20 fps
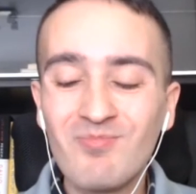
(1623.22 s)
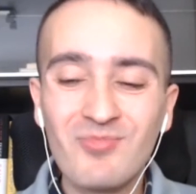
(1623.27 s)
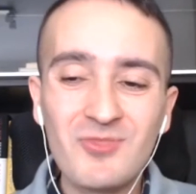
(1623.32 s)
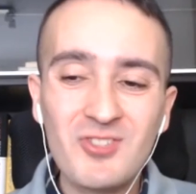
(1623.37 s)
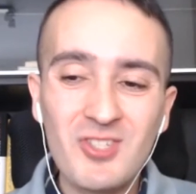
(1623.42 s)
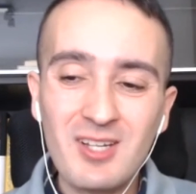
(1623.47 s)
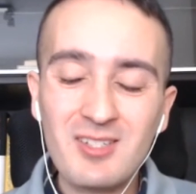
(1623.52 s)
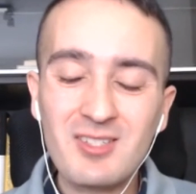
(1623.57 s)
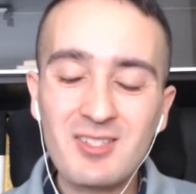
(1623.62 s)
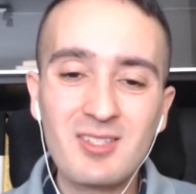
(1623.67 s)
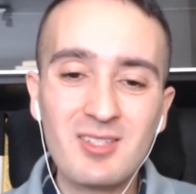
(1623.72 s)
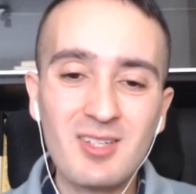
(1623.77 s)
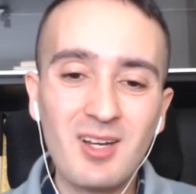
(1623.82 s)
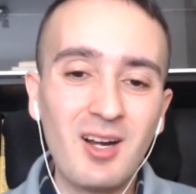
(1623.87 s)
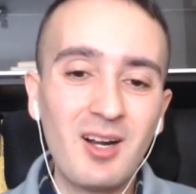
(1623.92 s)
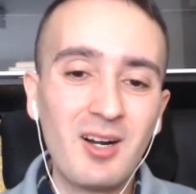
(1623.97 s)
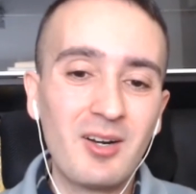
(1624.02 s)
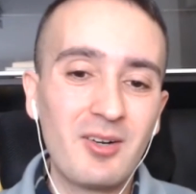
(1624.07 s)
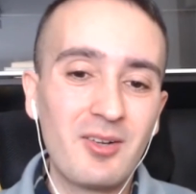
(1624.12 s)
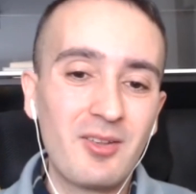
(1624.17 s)
Chances
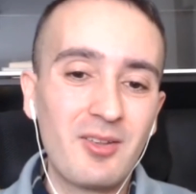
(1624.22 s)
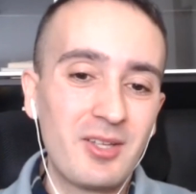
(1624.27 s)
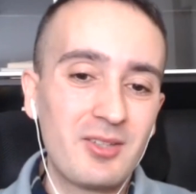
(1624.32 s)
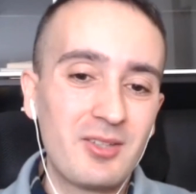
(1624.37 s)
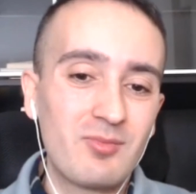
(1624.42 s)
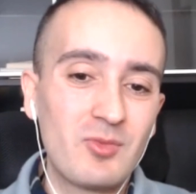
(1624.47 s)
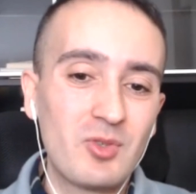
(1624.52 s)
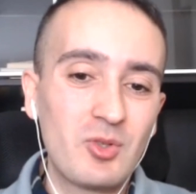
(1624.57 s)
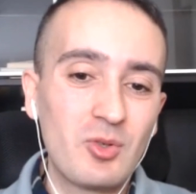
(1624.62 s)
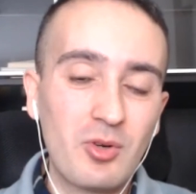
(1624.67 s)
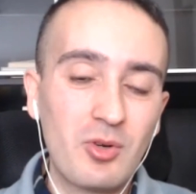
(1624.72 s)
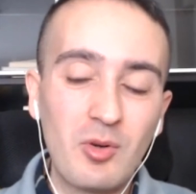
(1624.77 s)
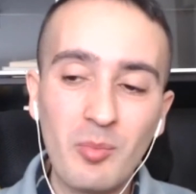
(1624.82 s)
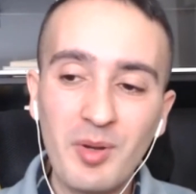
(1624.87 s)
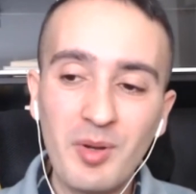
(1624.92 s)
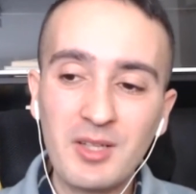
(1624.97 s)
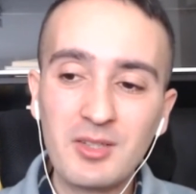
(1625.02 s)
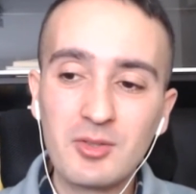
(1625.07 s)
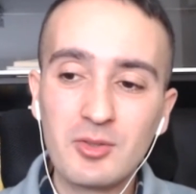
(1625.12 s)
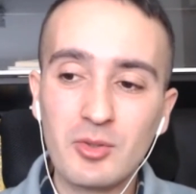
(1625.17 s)
are that your
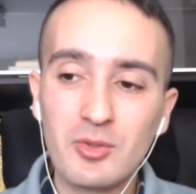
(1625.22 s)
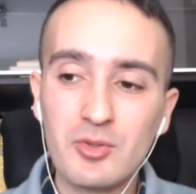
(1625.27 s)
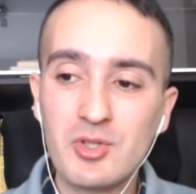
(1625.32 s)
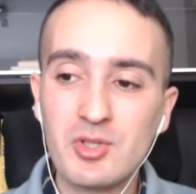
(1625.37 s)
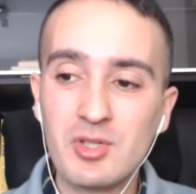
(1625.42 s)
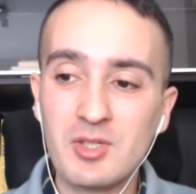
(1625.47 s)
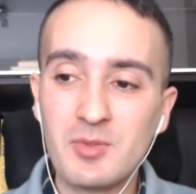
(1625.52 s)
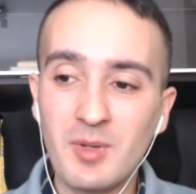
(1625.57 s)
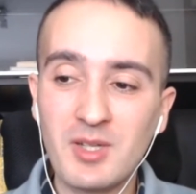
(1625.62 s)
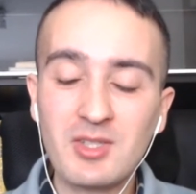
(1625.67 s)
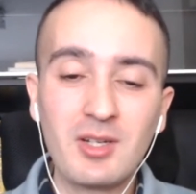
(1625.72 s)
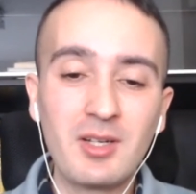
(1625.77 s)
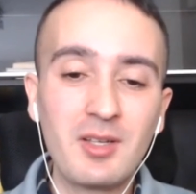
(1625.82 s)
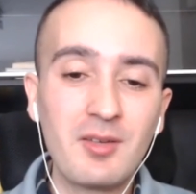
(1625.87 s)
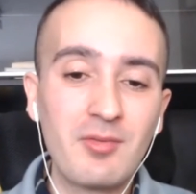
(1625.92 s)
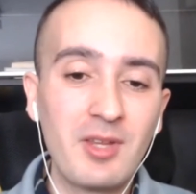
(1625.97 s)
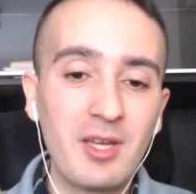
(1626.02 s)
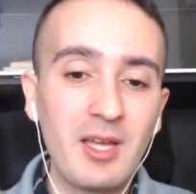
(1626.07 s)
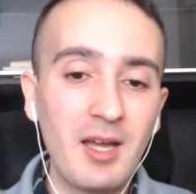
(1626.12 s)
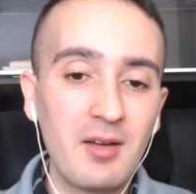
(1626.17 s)
competitors, especially
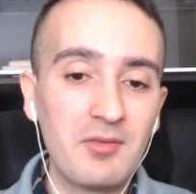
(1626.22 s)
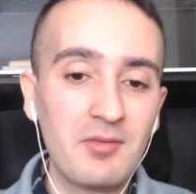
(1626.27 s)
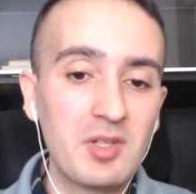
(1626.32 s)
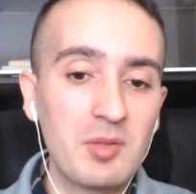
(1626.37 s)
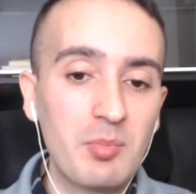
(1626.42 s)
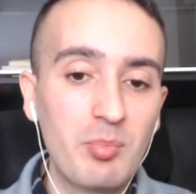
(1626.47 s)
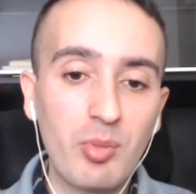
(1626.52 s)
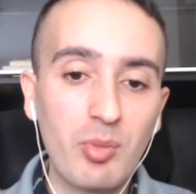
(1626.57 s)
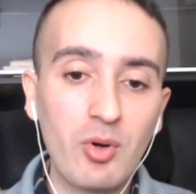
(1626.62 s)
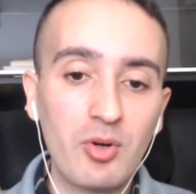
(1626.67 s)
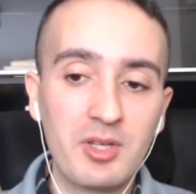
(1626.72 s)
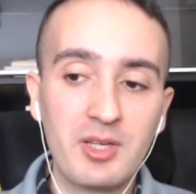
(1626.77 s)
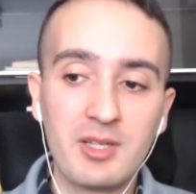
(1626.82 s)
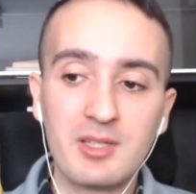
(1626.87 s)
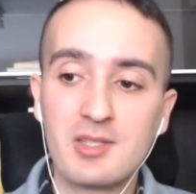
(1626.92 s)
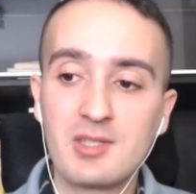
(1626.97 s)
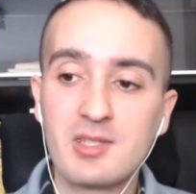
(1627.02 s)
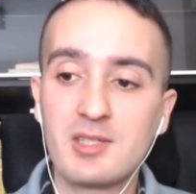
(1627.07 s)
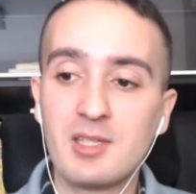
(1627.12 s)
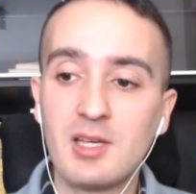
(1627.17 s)
if they have deep
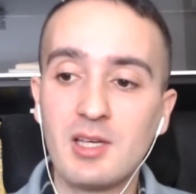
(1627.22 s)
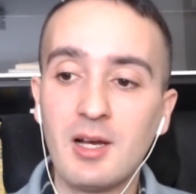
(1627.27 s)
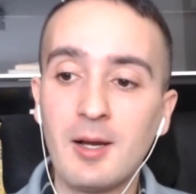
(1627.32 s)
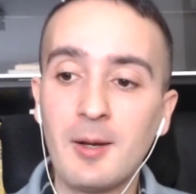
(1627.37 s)
pockets,